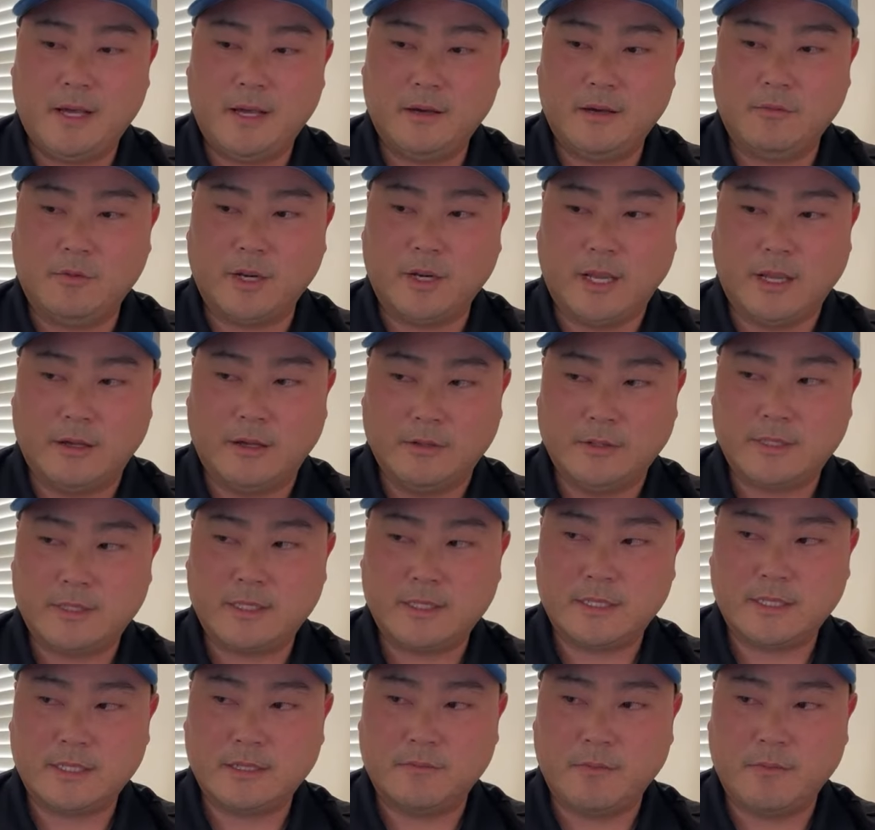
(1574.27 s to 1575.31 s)
what
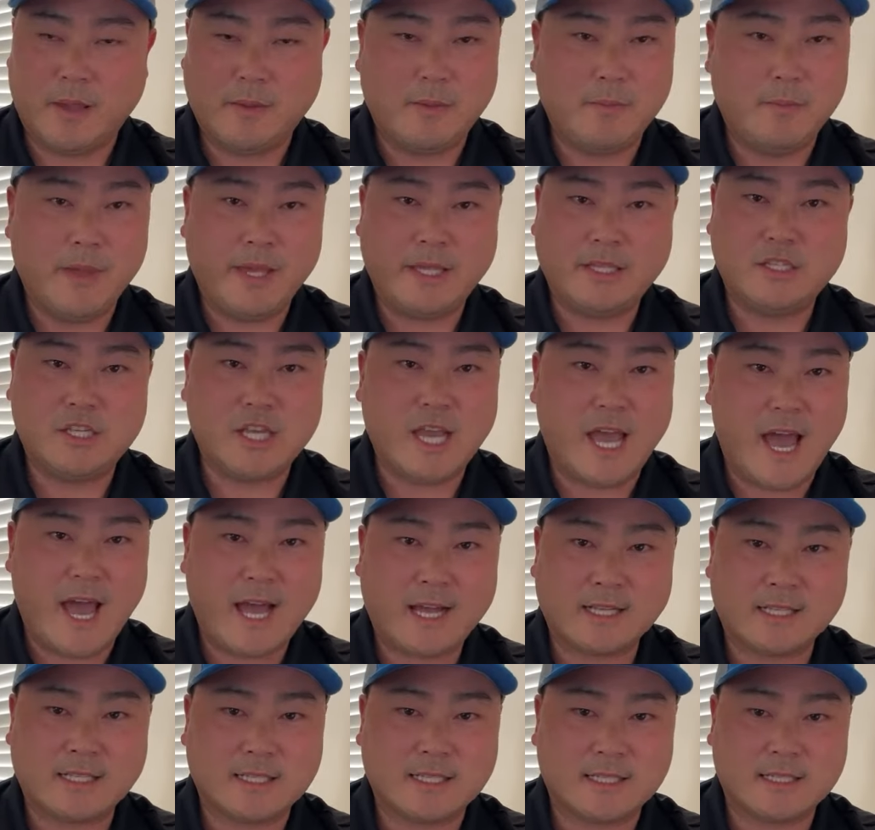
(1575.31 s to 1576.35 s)
else? Maybe big
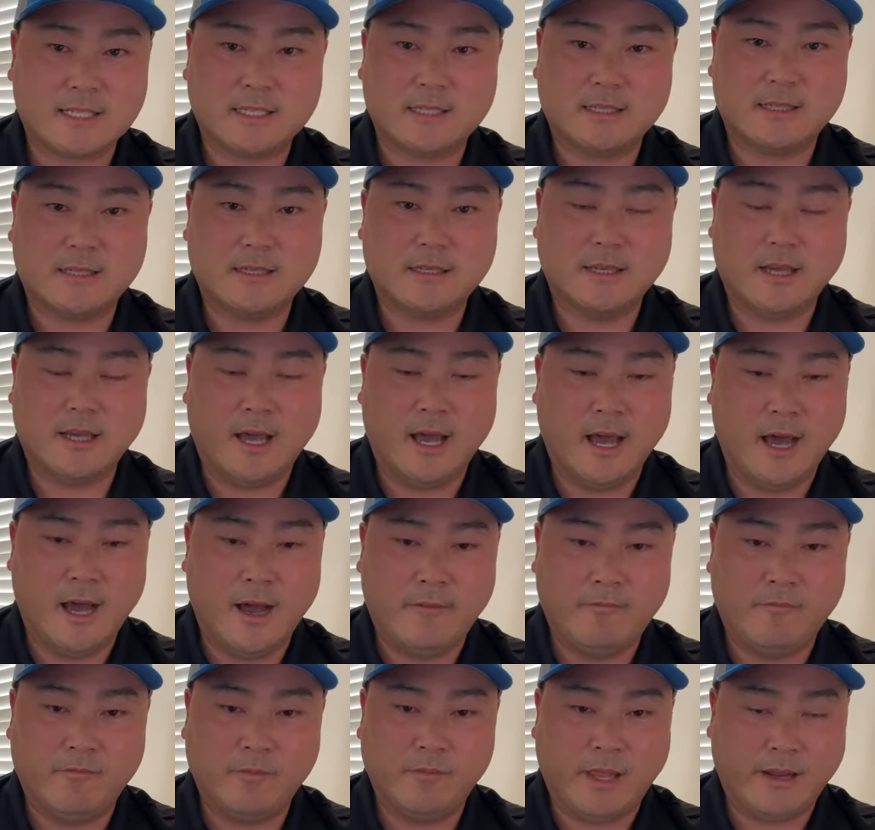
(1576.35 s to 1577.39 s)
jacks,
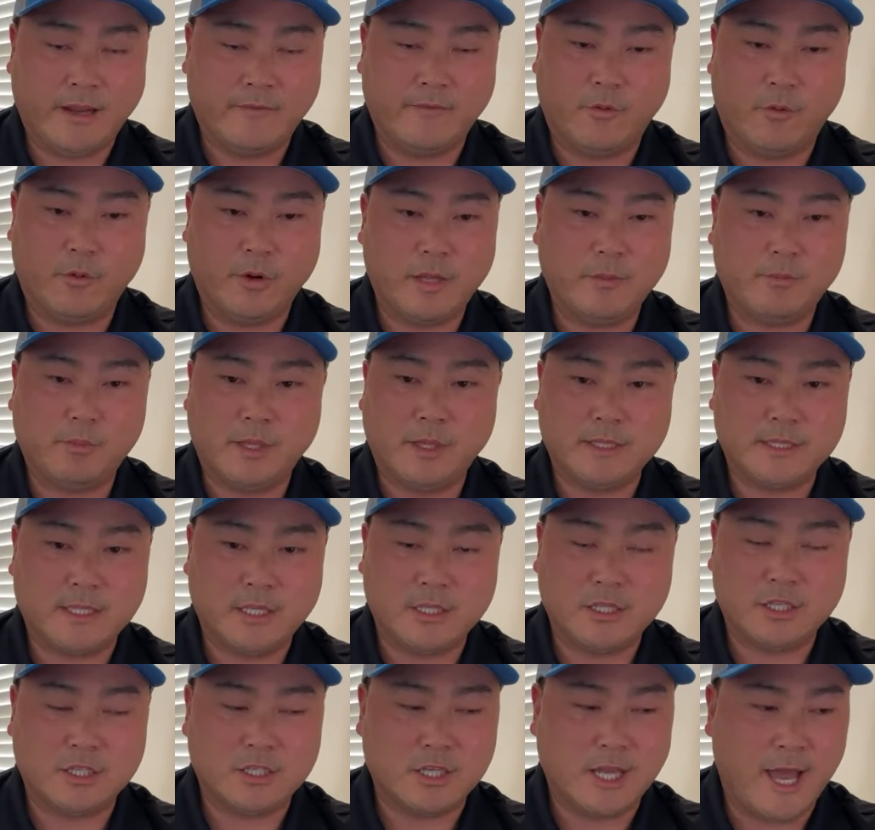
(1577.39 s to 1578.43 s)
like
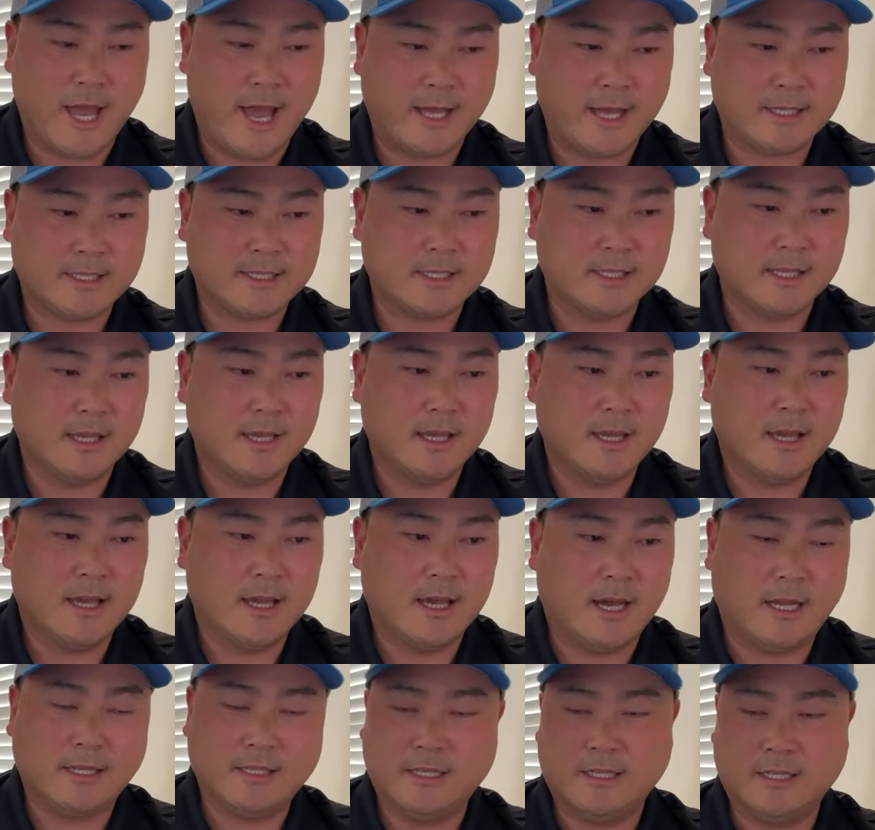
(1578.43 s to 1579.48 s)
40-plus-inch jacks.
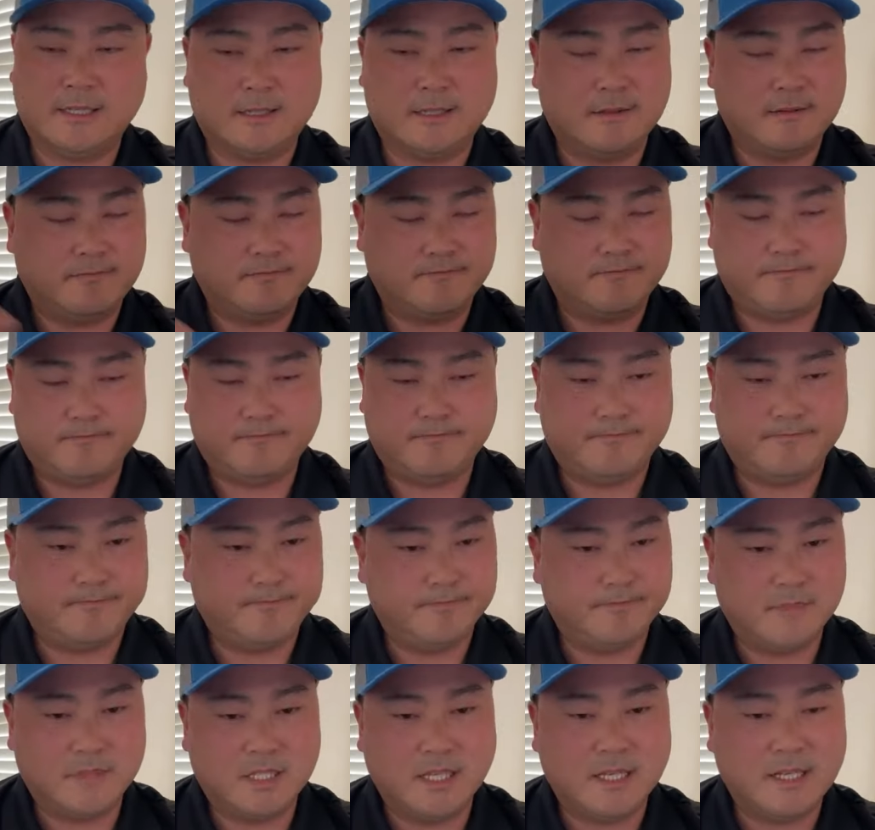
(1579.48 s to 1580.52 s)
I just
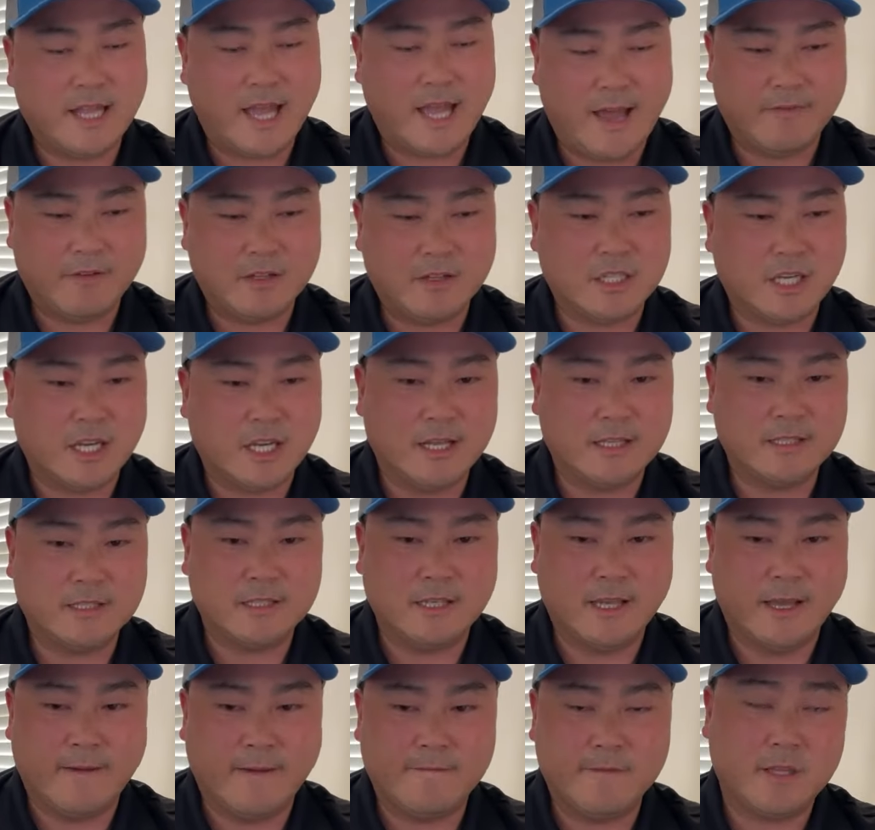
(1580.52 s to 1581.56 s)
didn't have the chance
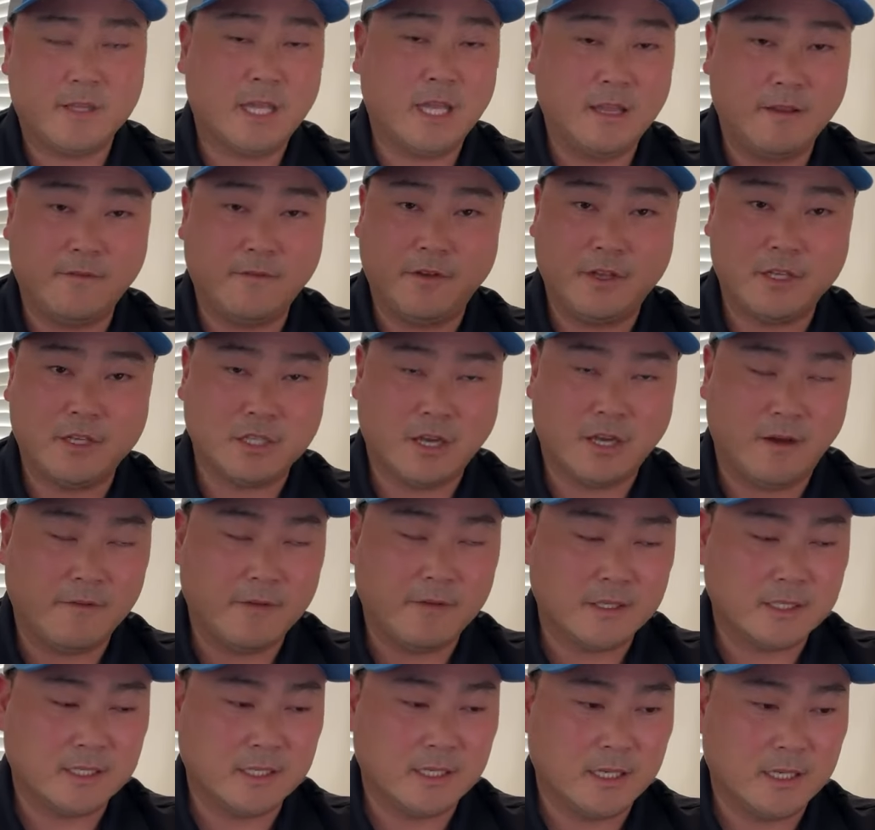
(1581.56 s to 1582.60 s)
yet. Kingfish,
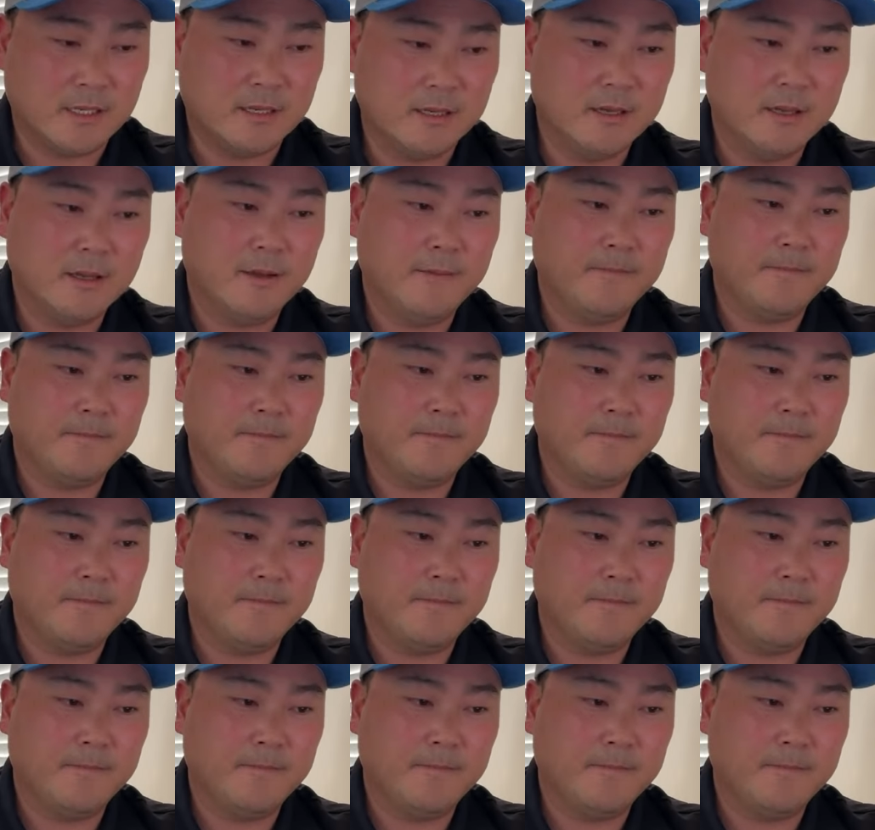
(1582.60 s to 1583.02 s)
obviously.